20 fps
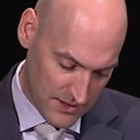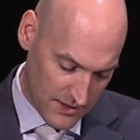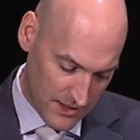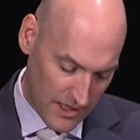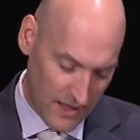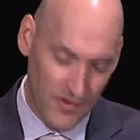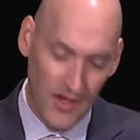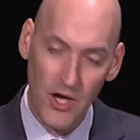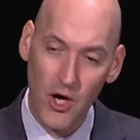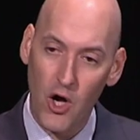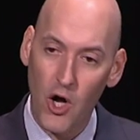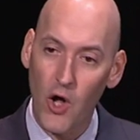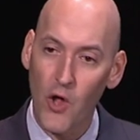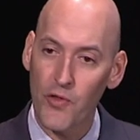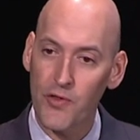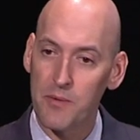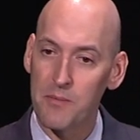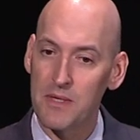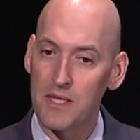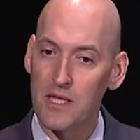And then
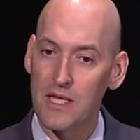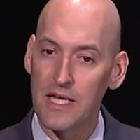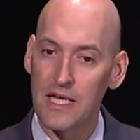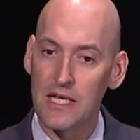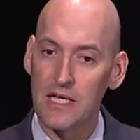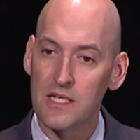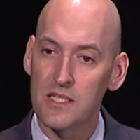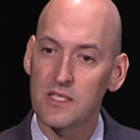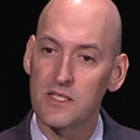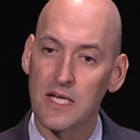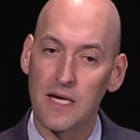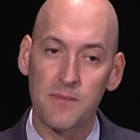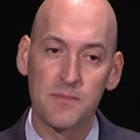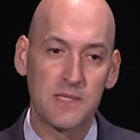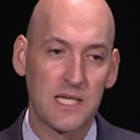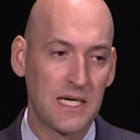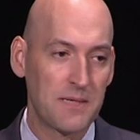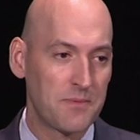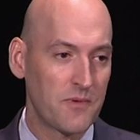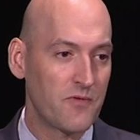ultimately, some
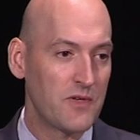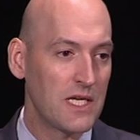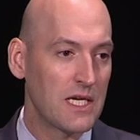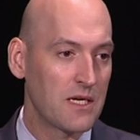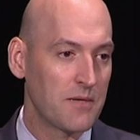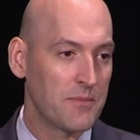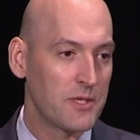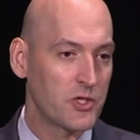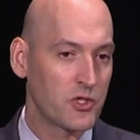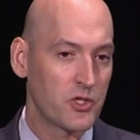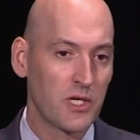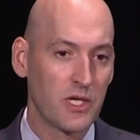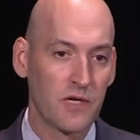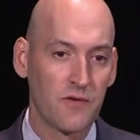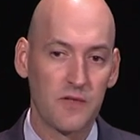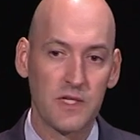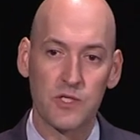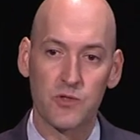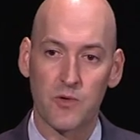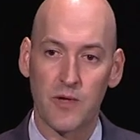type of decommissioning of
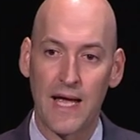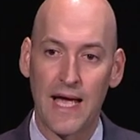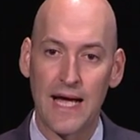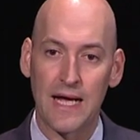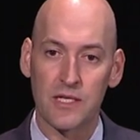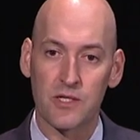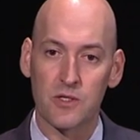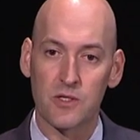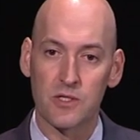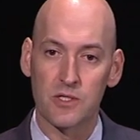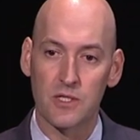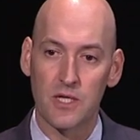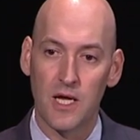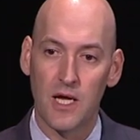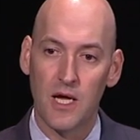these reactors,